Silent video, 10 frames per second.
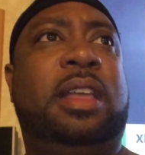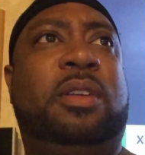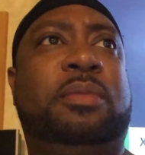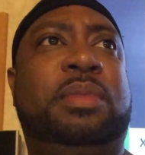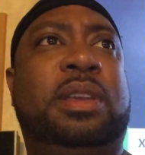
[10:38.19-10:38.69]

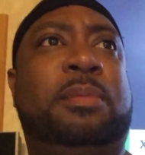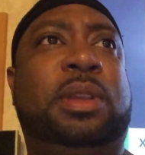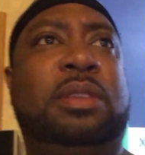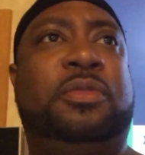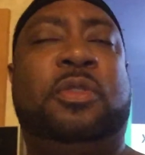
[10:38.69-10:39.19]
I'm
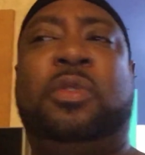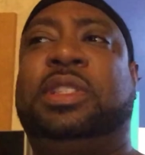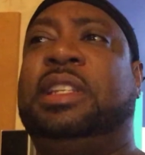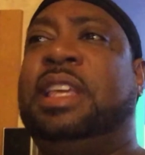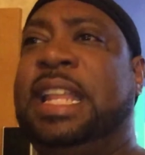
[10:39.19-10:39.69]
looking
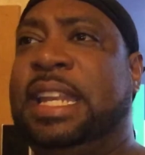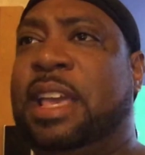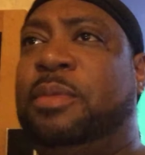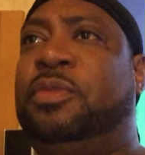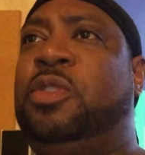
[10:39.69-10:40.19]
forward to the
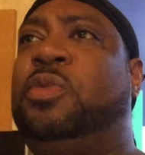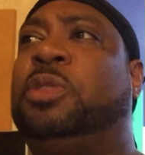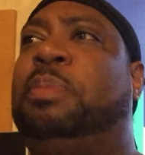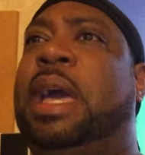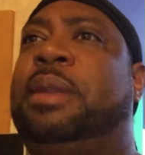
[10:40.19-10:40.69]
in-depth view
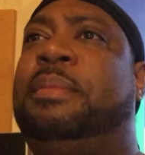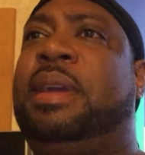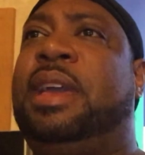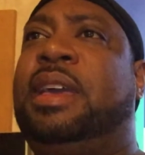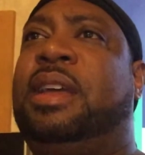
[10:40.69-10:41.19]
of
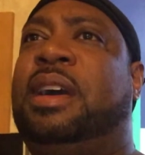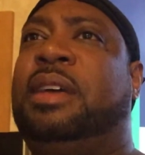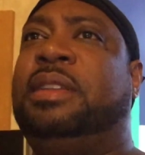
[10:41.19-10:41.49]
Spider-Man.